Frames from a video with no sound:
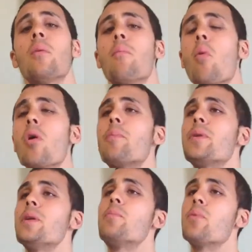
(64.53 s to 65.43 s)
more
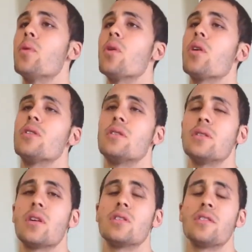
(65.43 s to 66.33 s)
people
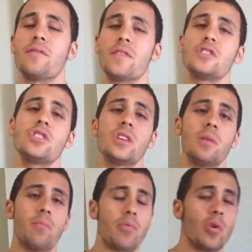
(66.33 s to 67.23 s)
are deficient in
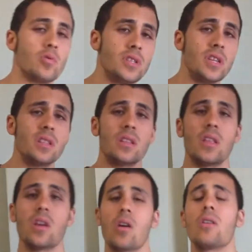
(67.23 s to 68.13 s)
protein than
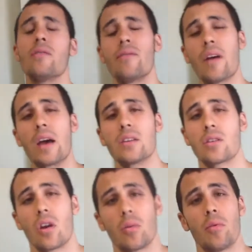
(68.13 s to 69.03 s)
they are in fat and
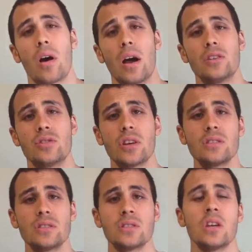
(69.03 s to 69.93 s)

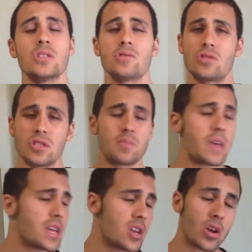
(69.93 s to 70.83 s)
carbohydrates. So just
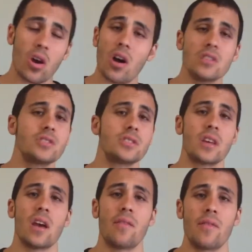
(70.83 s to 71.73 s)
making a conscious
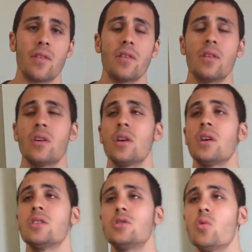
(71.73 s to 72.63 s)
effort
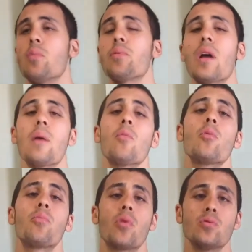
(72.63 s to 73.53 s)
to apply more
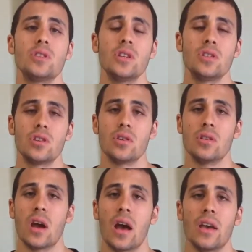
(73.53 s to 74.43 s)
protein to your
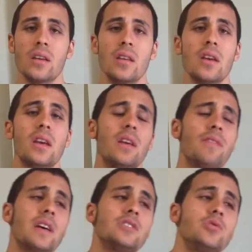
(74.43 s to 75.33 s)
diet, if
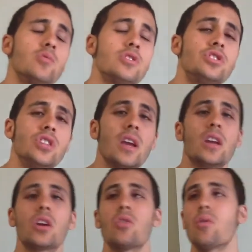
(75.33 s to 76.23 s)
that's through a
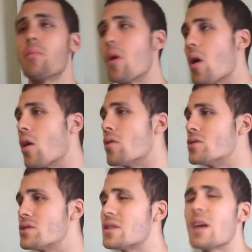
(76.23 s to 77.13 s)
shake or a bar, or
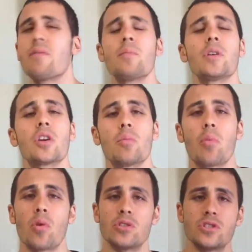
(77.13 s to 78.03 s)
just having bigger
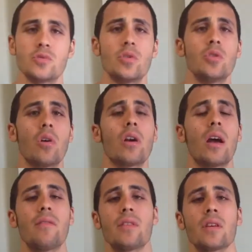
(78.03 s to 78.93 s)
portions when you are
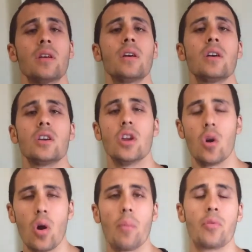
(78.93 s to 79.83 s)
having,
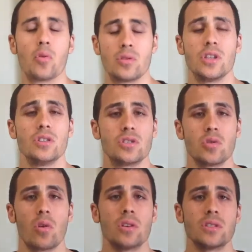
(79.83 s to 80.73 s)
a protein
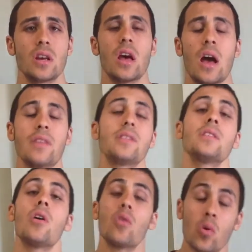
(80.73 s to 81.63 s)
source, I think
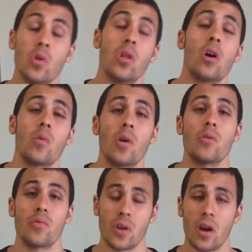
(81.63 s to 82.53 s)
that will go a long way with
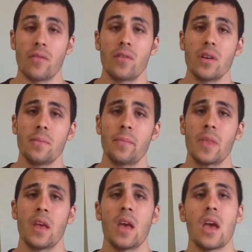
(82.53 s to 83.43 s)
recovery.
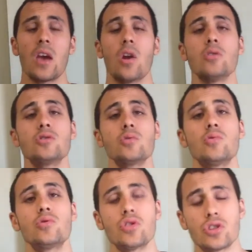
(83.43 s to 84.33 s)
And also
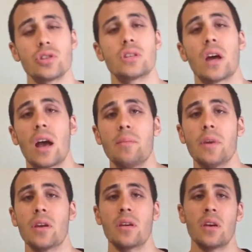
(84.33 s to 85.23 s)
nutrition
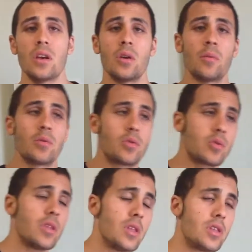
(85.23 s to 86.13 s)
timing.
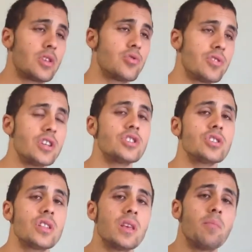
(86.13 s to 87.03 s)

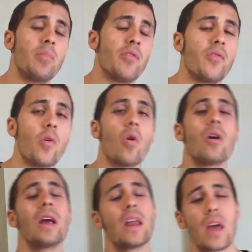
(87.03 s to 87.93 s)
Traditionally,
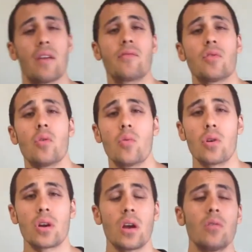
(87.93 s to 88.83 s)
before and after a
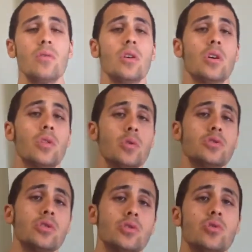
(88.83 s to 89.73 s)
workout, those
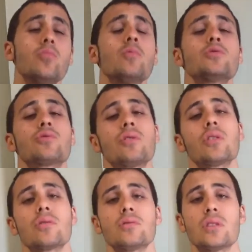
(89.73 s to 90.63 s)
are the 2 most
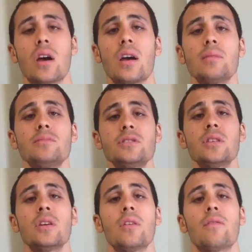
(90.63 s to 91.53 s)
critical times
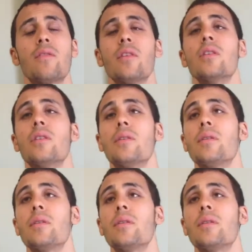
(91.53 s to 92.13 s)
for